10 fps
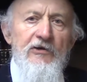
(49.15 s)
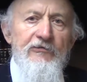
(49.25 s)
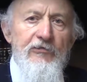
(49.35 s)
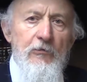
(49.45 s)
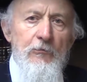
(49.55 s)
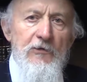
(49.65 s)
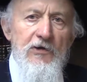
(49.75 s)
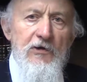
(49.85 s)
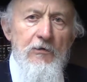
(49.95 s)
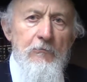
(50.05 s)
from
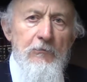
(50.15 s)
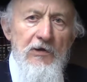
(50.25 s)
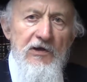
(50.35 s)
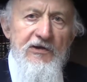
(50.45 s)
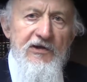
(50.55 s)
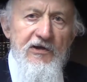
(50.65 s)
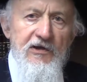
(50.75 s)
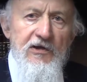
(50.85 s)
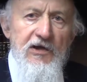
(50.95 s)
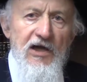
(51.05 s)
the
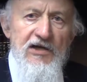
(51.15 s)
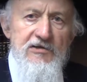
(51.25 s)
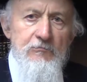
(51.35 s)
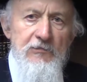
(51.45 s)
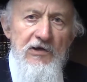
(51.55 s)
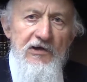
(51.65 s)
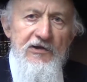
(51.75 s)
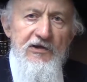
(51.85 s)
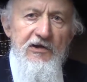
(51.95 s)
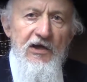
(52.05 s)
Russian
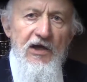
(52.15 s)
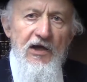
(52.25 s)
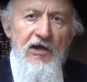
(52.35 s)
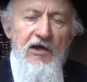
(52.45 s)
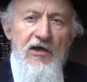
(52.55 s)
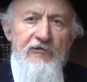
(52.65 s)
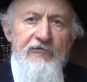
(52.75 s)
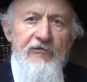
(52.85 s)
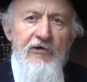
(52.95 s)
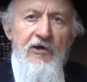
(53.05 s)
Military Archive